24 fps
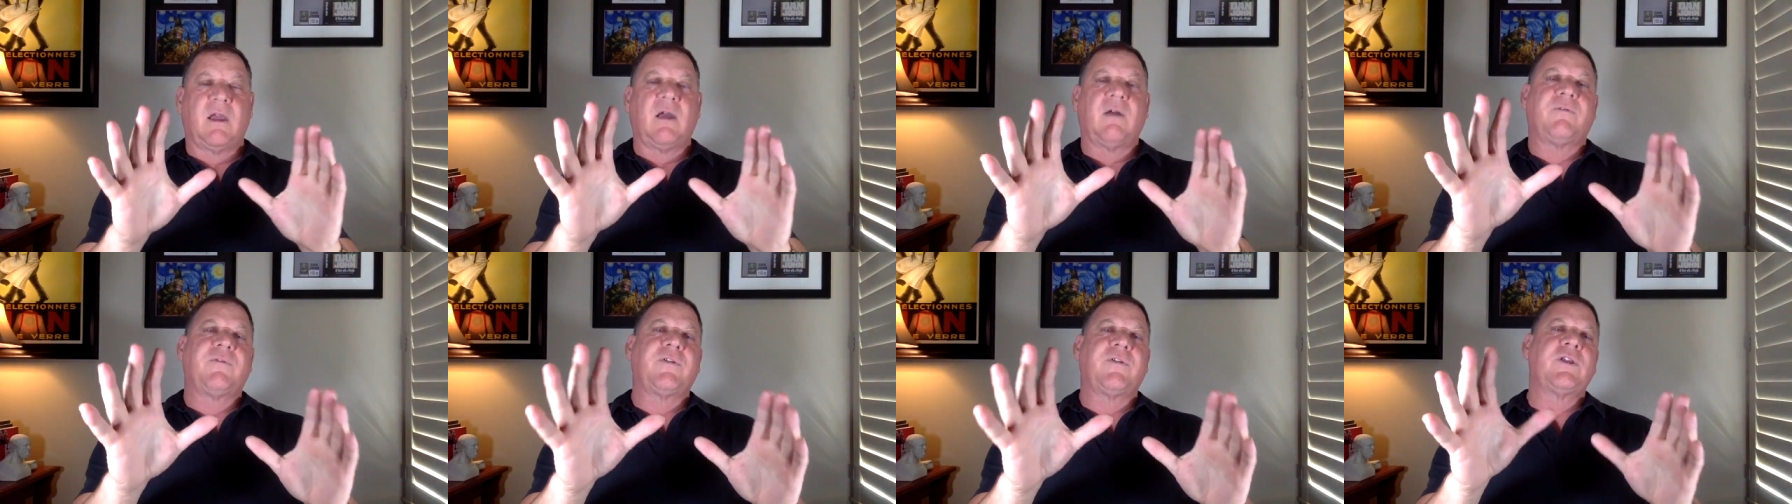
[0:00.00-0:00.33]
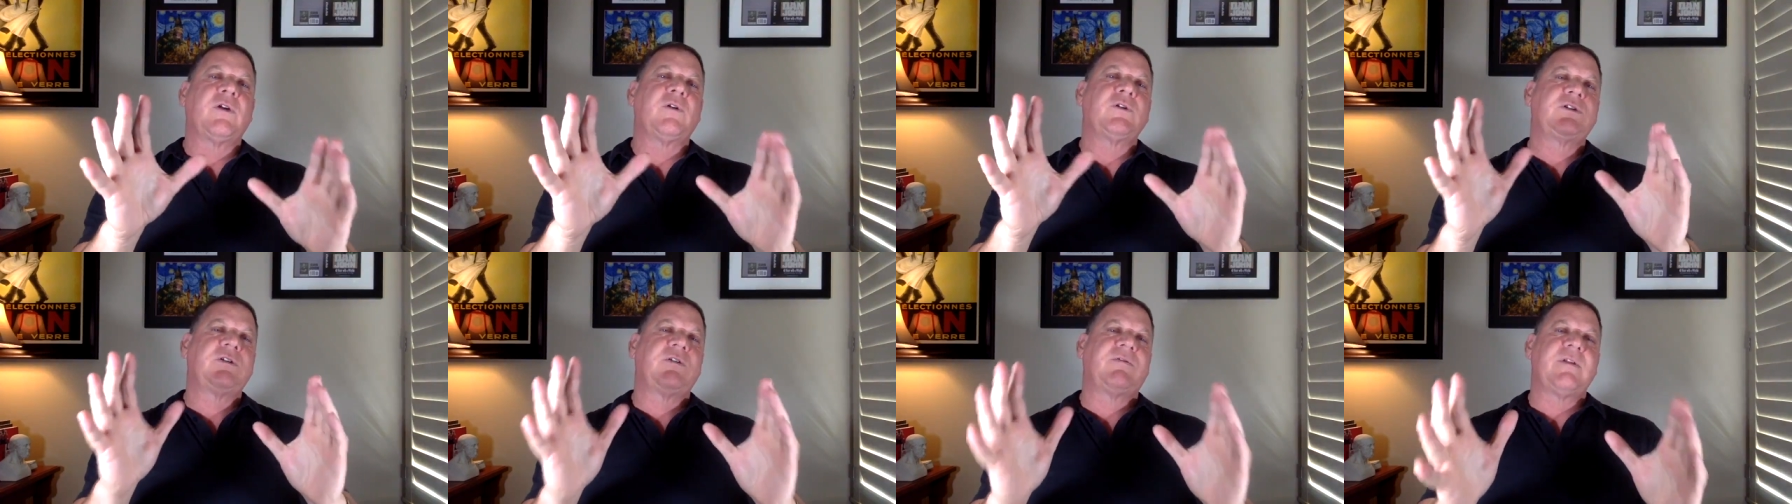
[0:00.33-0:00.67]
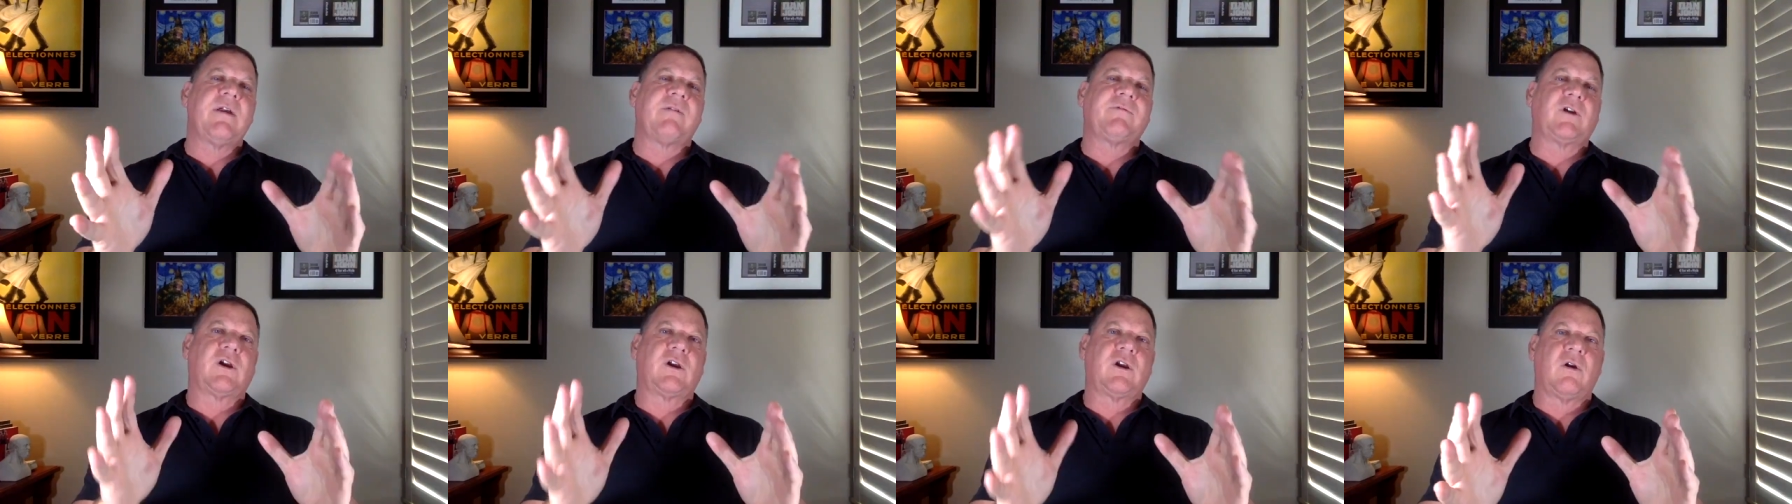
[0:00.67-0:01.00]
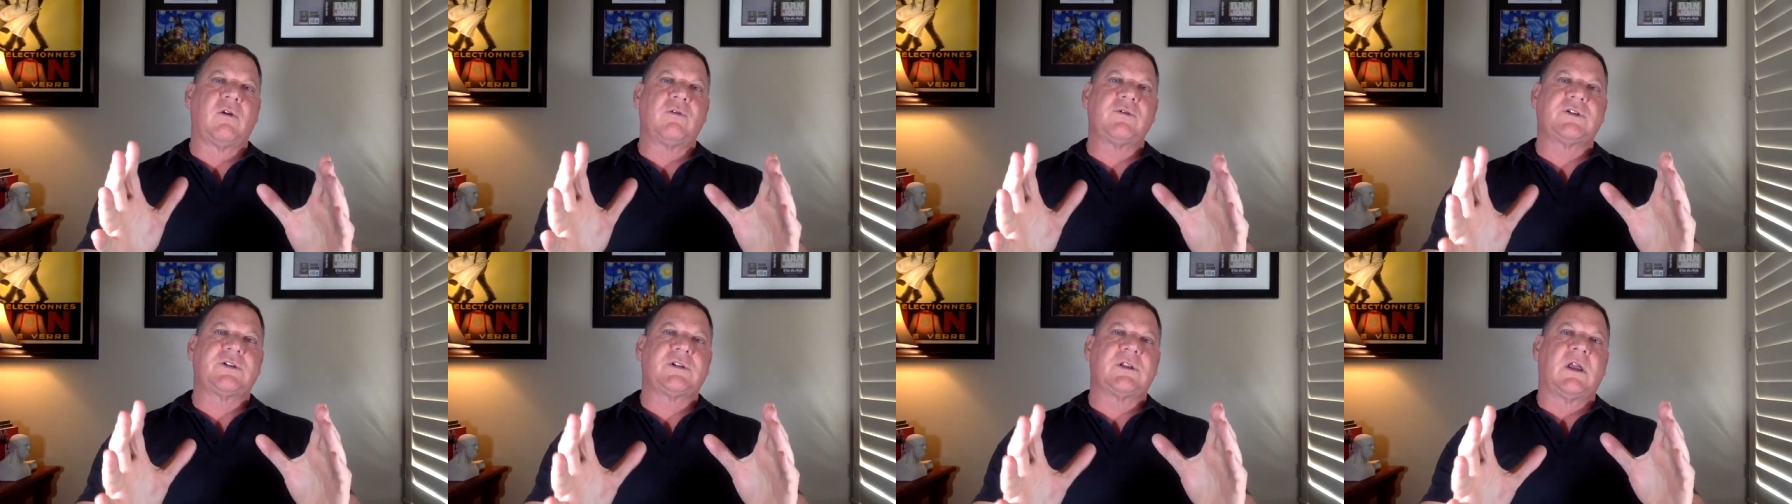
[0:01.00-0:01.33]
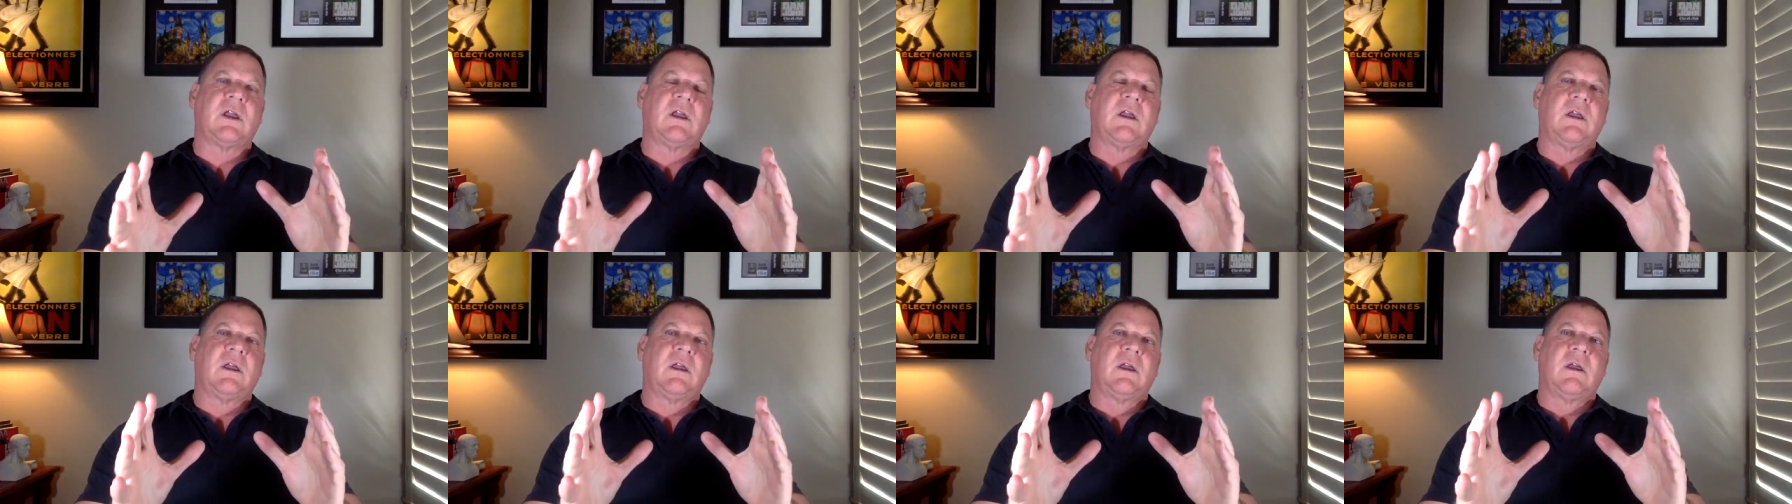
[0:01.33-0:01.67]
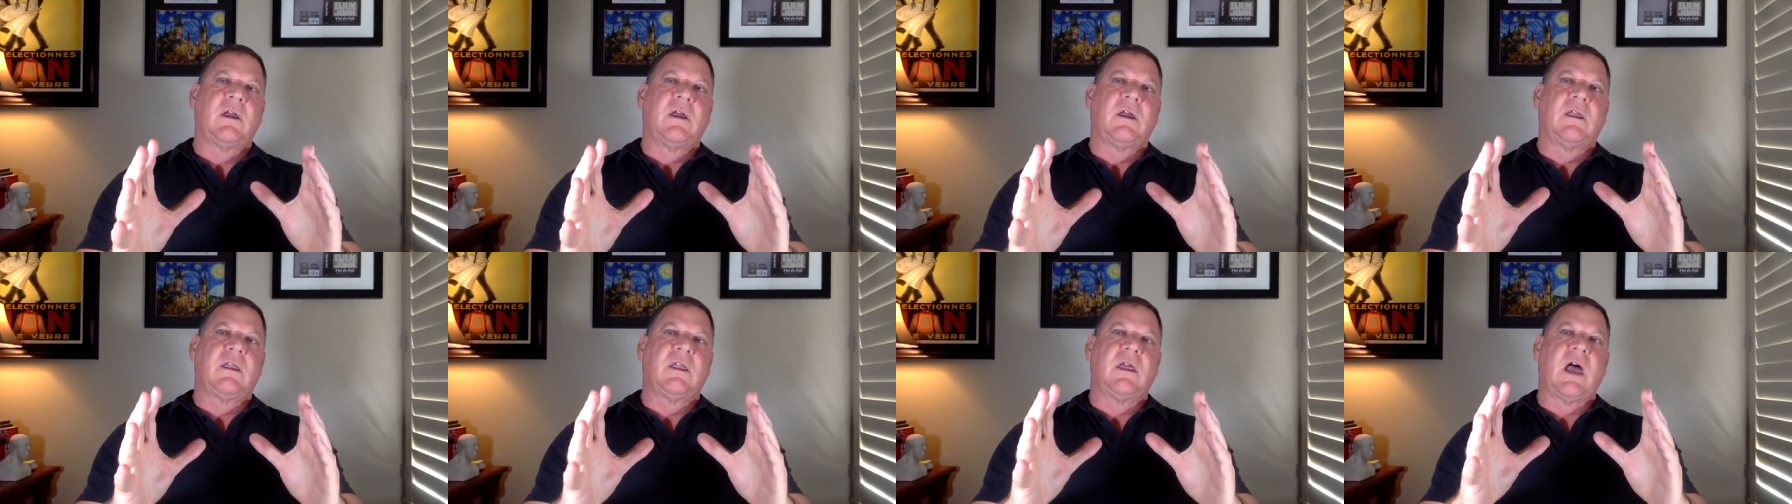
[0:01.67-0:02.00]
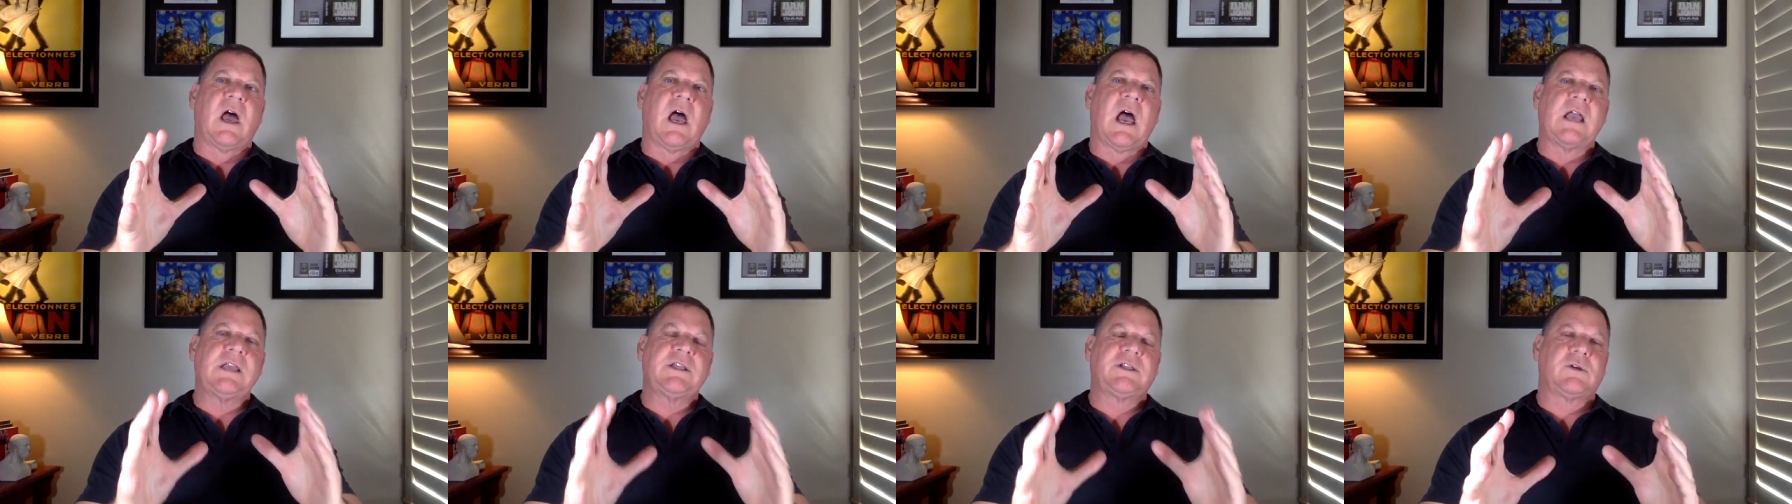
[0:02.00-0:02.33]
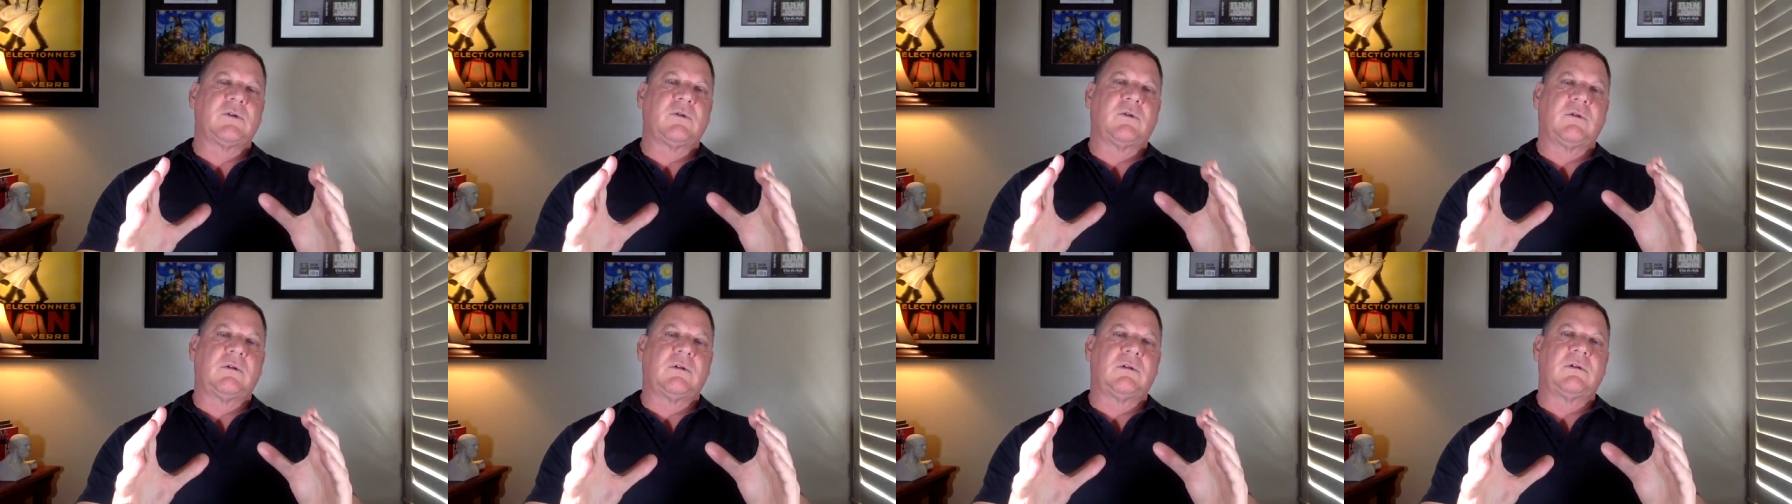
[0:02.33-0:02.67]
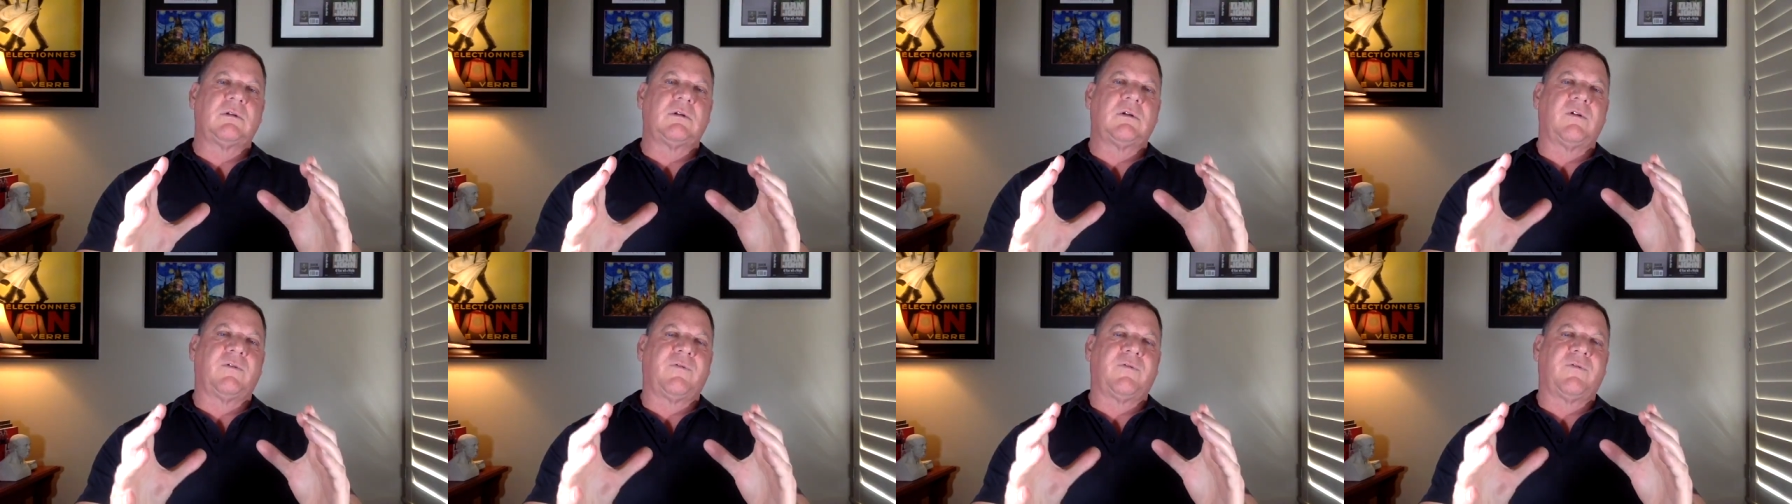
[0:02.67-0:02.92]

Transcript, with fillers: Uh, for those who've never coached high school